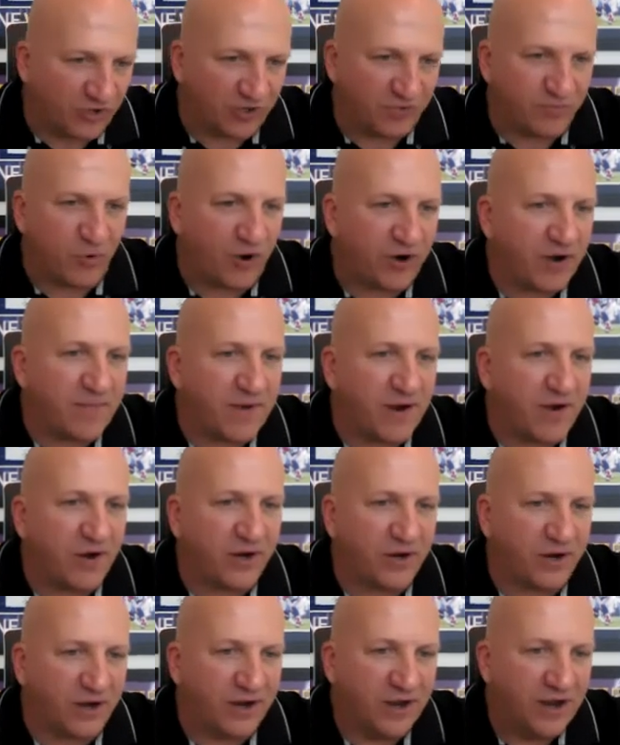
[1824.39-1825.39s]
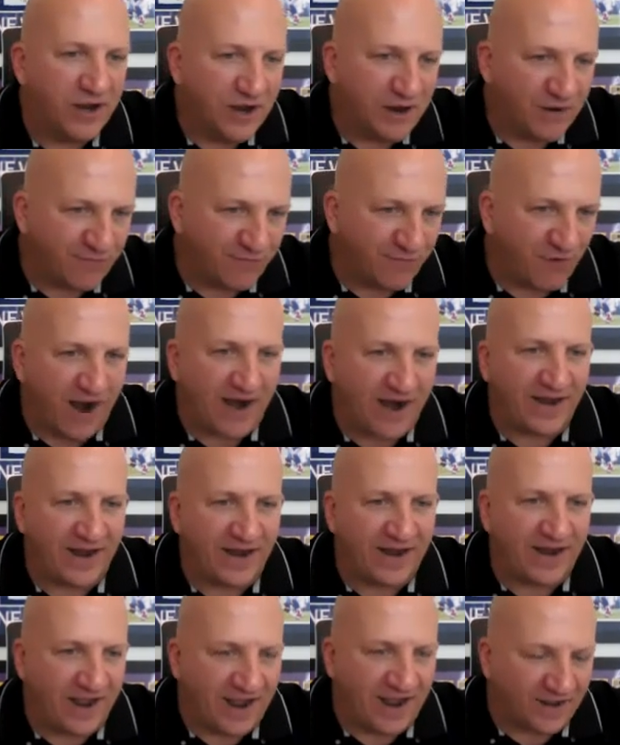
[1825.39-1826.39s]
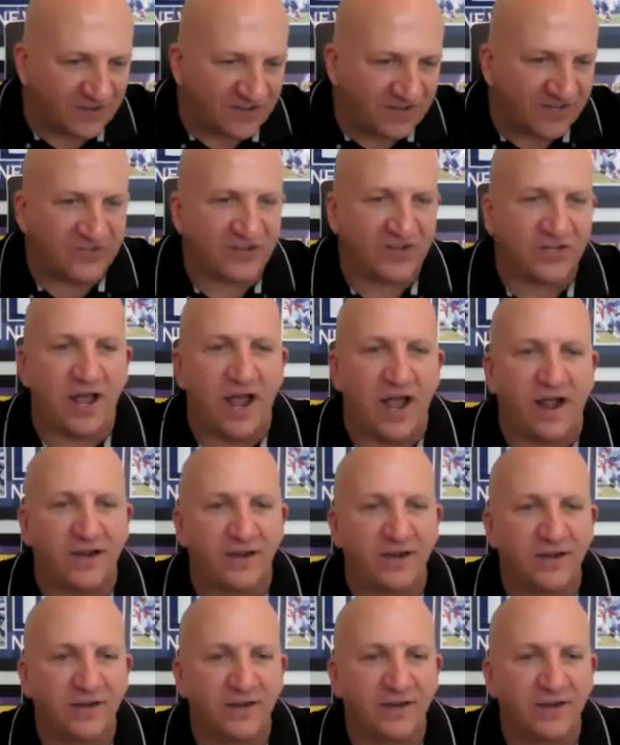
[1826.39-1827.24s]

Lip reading: Good Morning America Friday at 6 o'clock,